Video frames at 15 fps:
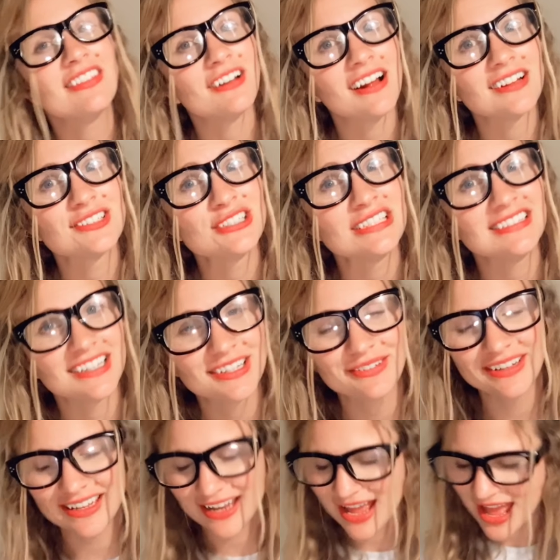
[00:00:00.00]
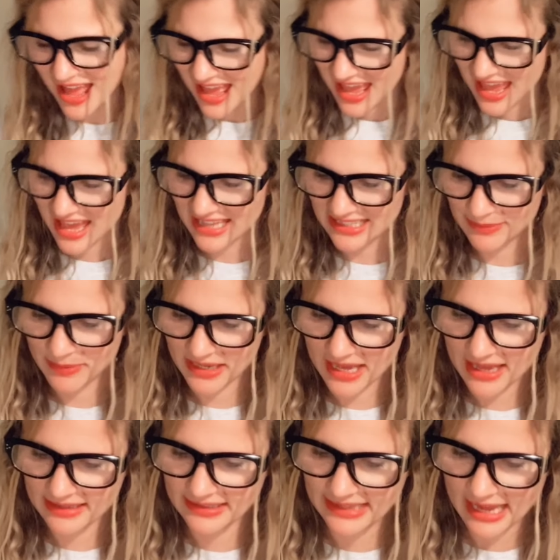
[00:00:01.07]
they're actually liquid. It's
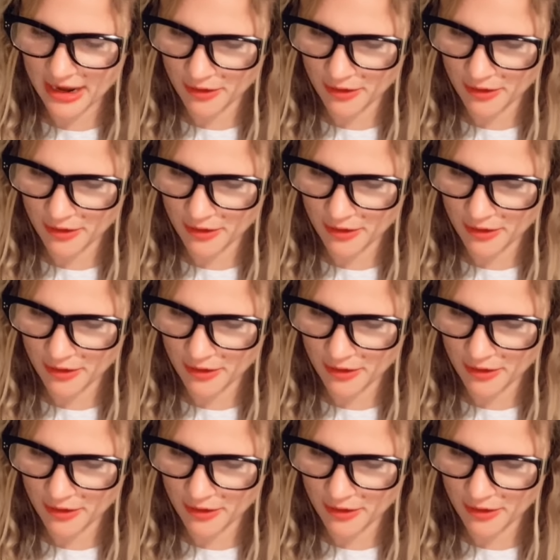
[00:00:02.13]
because they are